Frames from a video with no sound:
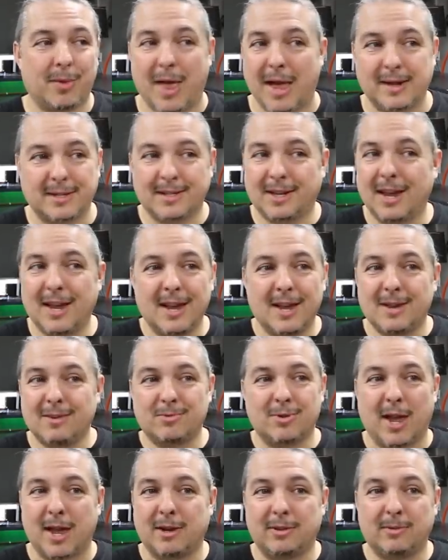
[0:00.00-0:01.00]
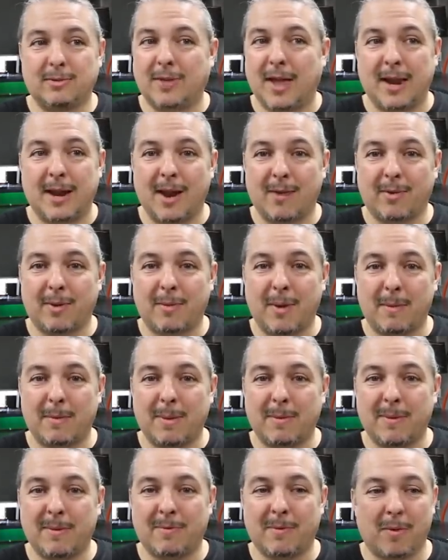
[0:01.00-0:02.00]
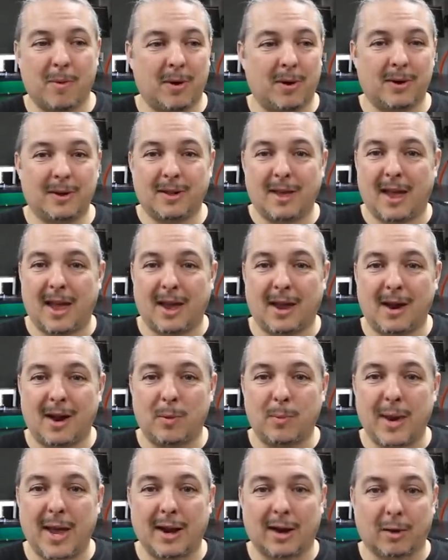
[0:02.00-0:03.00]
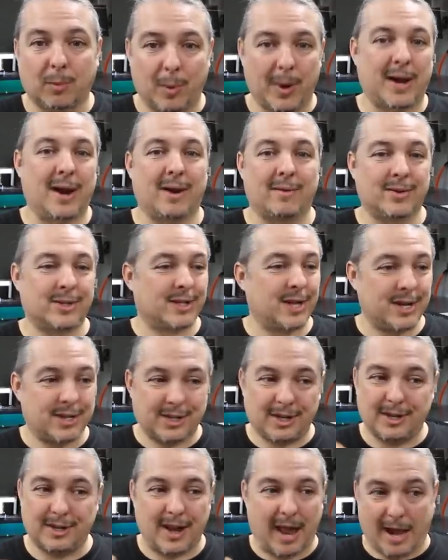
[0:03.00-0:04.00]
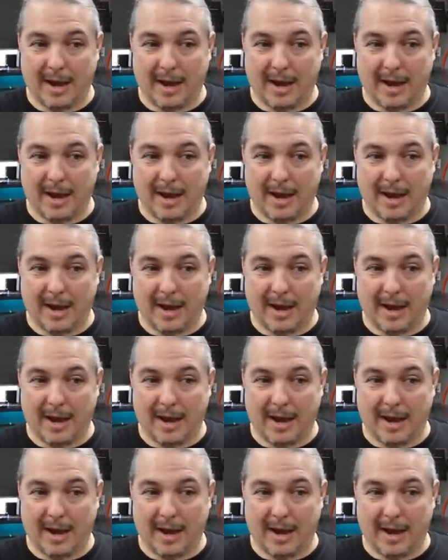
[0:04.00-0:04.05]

That's they they never met me before, and uh, we had a great conversation.